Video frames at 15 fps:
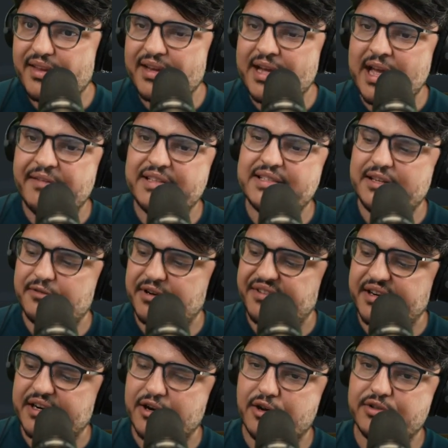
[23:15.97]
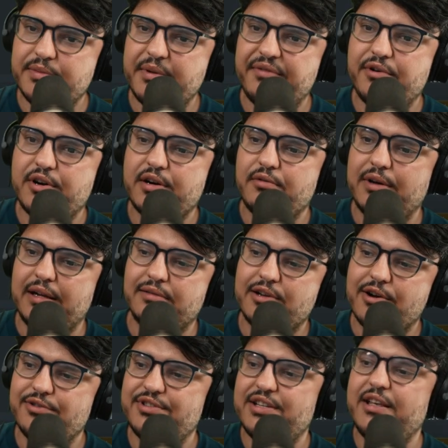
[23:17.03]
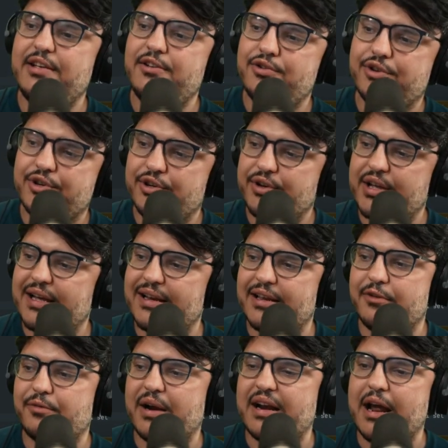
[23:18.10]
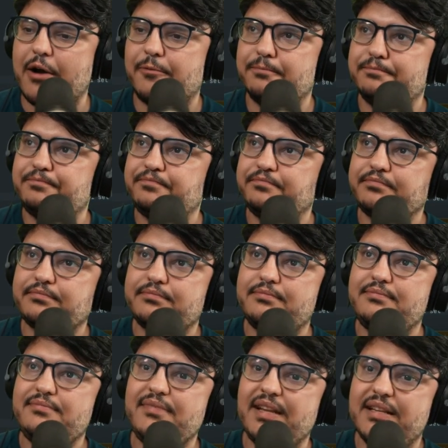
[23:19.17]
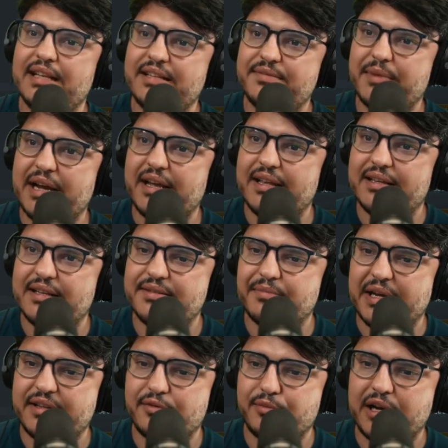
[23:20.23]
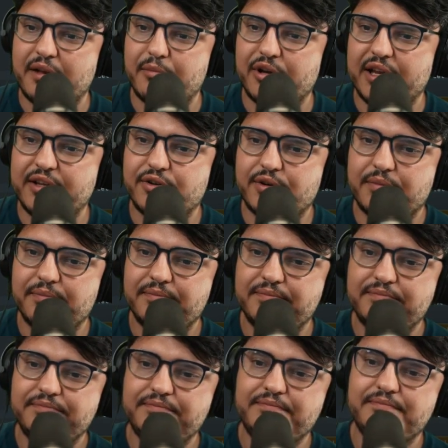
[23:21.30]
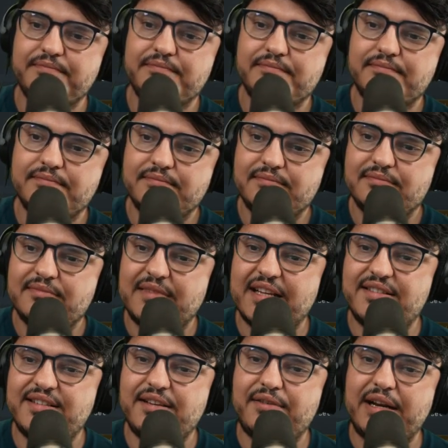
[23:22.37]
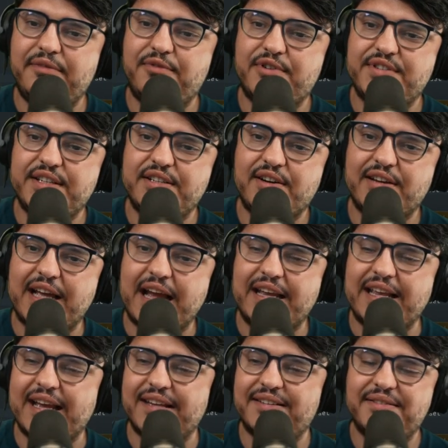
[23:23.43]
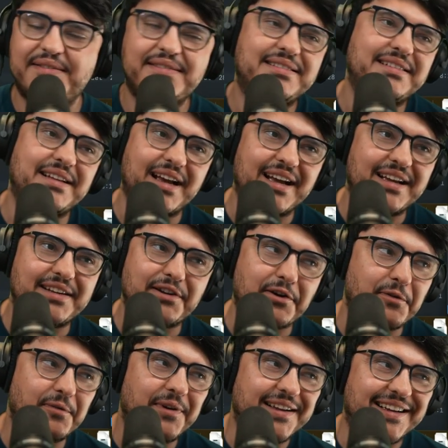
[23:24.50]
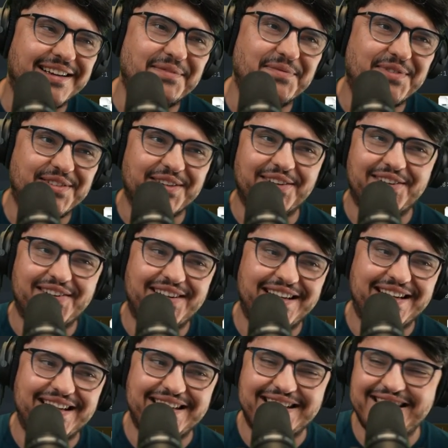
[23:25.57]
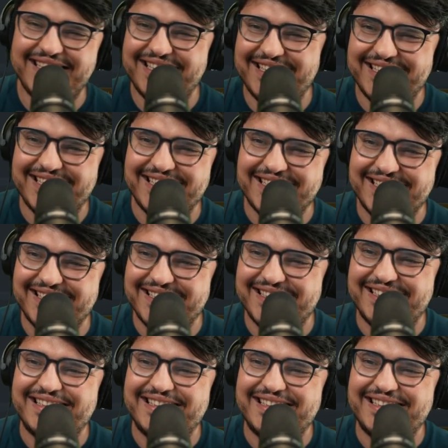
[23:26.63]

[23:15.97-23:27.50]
I haven't seen River and Ghosty before. Well, Ghosty, you're looking at it right now. That's my terminal emulator. Is it ready for ZDoc guide yet? No. Sorry.